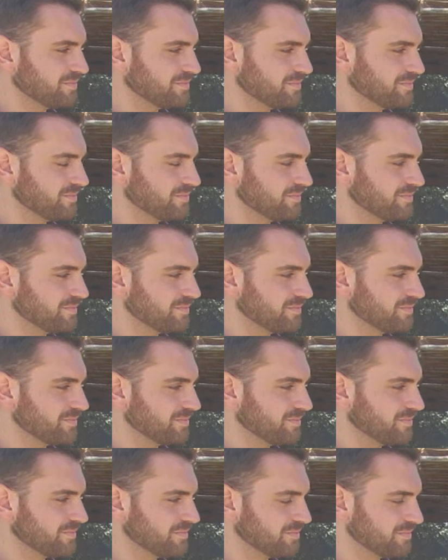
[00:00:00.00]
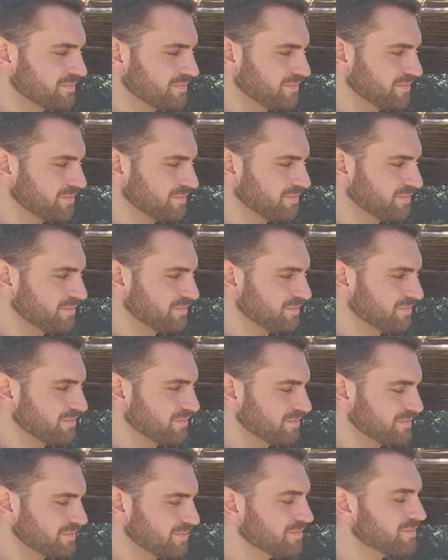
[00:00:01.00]

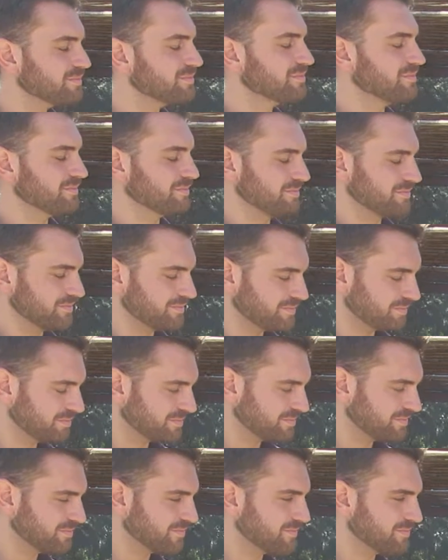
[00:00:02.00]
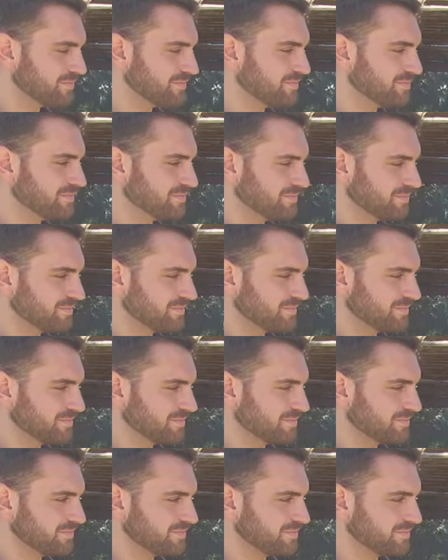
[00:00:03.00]

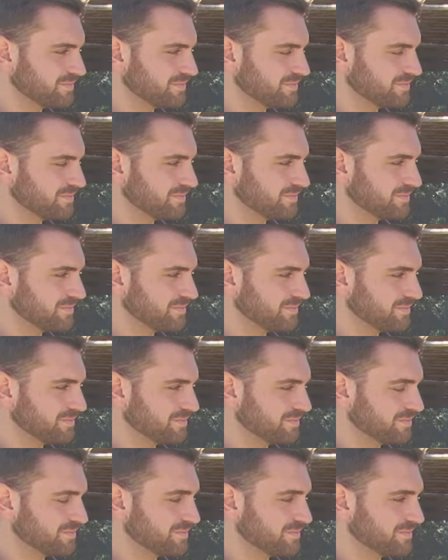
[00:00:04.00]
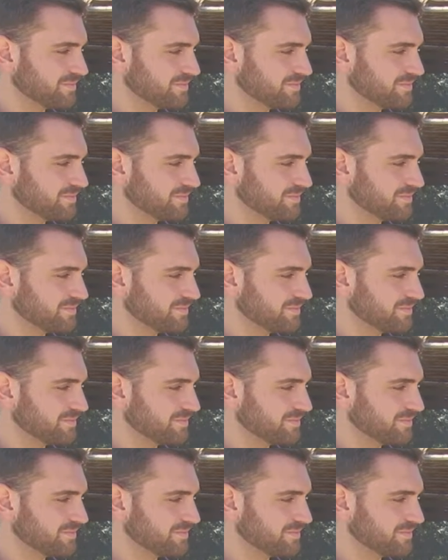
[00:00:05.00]
No words are spoken by the person on screen.